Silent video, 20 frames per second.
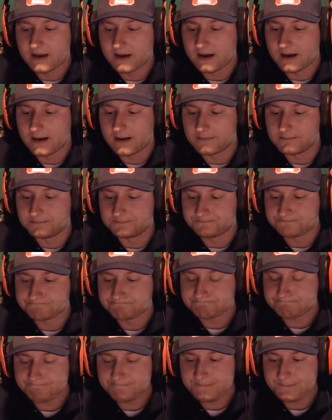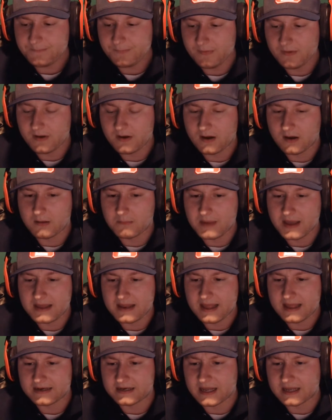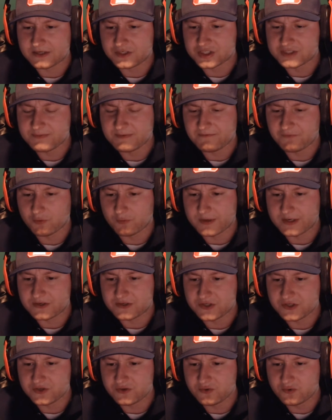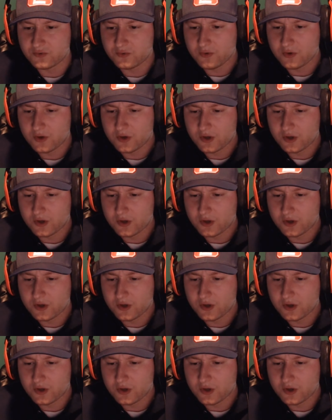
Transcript: Um, um, and, and just before we do